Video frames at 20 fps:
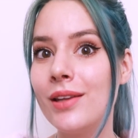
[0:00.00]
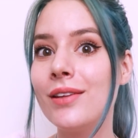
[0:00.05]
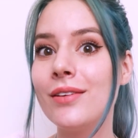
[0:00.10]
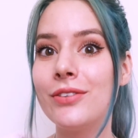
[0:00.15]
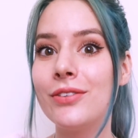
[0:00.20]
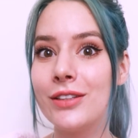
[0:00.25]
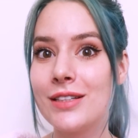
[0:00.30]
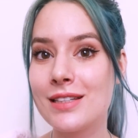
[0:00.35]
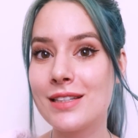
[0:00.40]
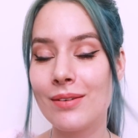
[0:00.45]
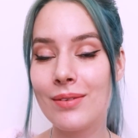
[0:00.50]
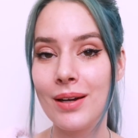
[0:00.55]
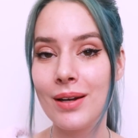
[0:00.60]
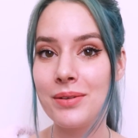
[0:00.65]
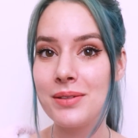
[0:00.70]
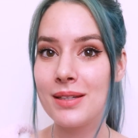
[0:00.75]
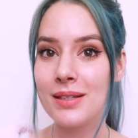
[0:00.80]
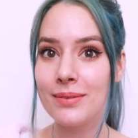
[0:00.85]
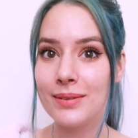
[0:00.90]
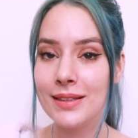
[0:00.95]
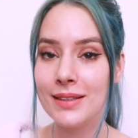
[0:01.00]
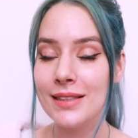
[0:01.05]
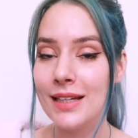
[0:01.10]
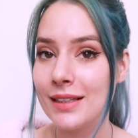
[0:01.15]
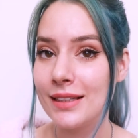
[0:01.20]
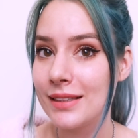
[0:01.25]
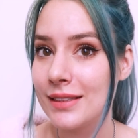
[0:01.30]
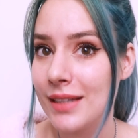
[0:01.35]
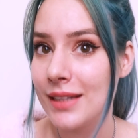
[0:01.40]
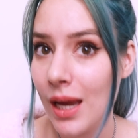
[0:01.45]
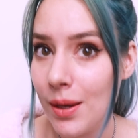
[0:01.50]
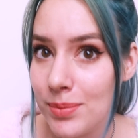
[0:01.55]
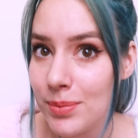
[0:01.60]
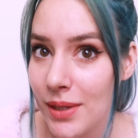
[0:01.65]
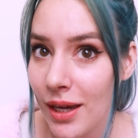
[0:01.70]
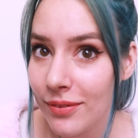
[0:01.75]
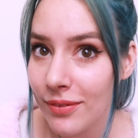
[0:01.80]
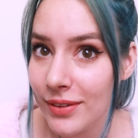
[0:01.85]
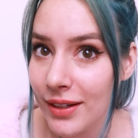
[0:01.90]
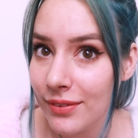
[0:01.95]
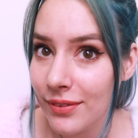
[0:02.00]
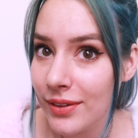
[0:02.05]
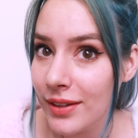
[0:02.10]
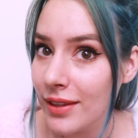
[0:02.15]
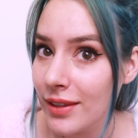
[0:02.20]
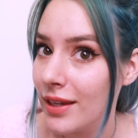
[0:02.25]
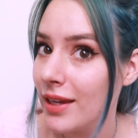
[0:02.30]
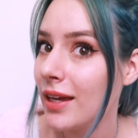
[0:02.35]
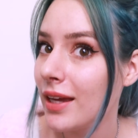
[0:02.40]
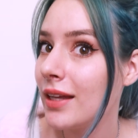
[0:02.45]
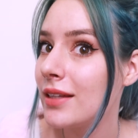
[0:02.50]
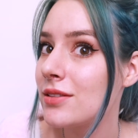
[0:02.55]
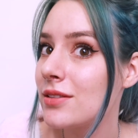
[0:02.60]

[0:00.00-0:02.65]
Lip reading: the first time that I was able to take the tapes off and everything.